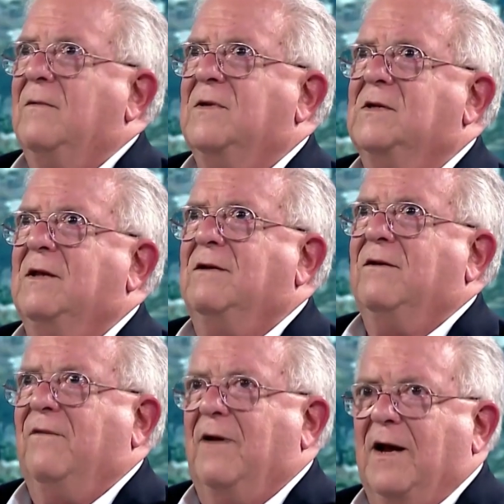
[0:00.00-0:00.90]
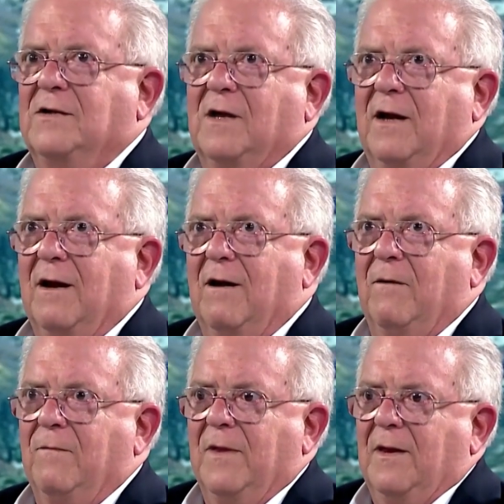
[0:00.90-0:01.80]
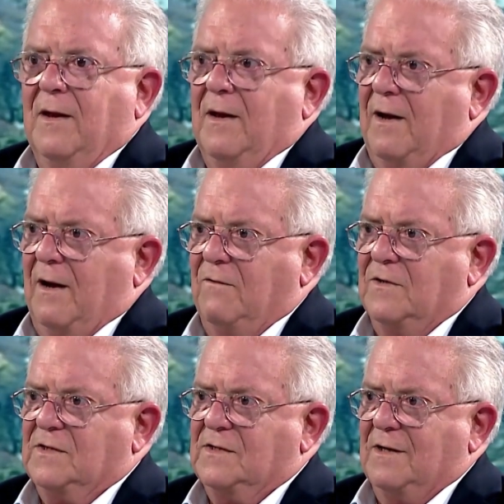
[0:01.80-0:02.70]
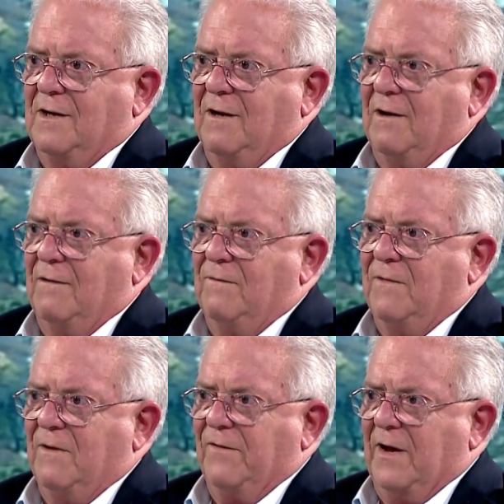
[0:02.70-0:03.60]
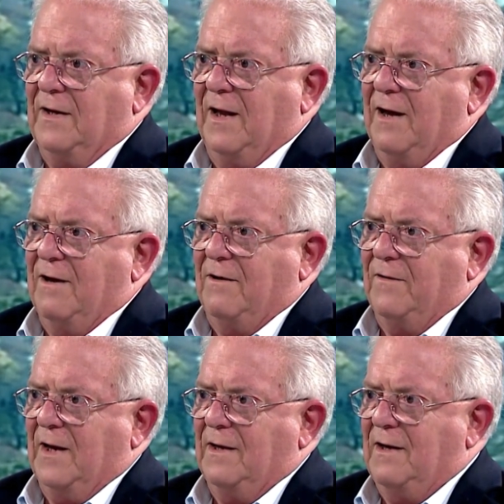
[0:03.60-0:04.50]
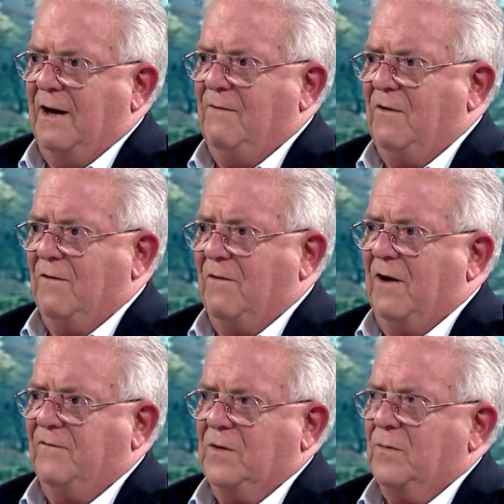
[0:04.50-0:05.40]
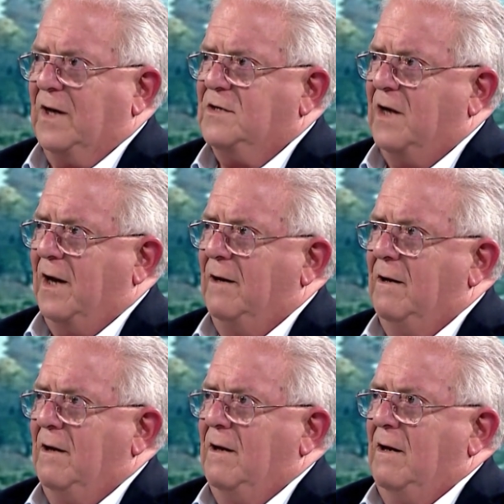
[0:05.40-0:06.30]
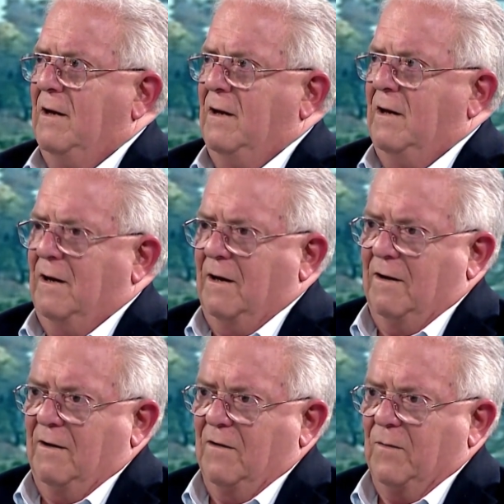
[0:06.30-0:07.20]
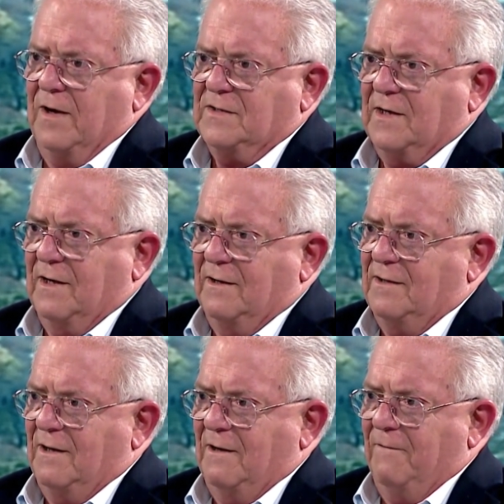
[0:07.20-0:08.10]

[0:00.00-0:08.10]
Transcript: it was a little different, actually. I was finally, on the day we arrived in Beijing, the president